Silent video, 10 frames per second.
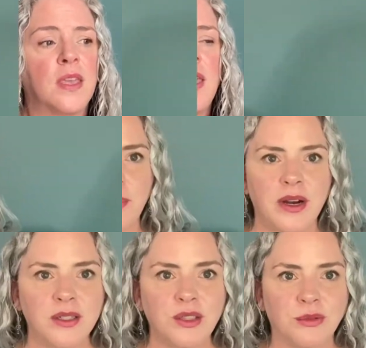All right,
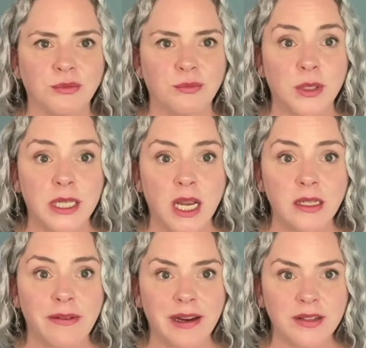part 2, protect
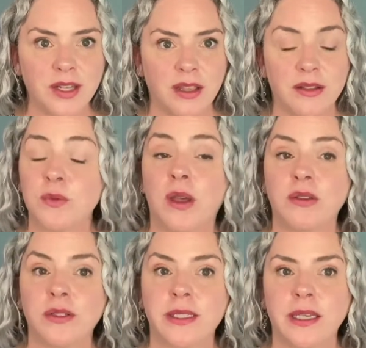your hairstyles while
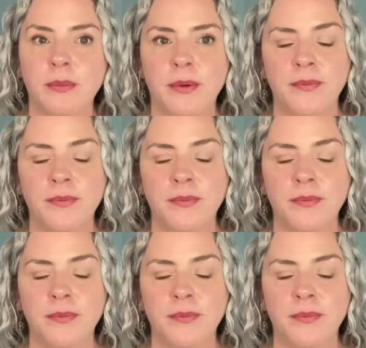you sleep.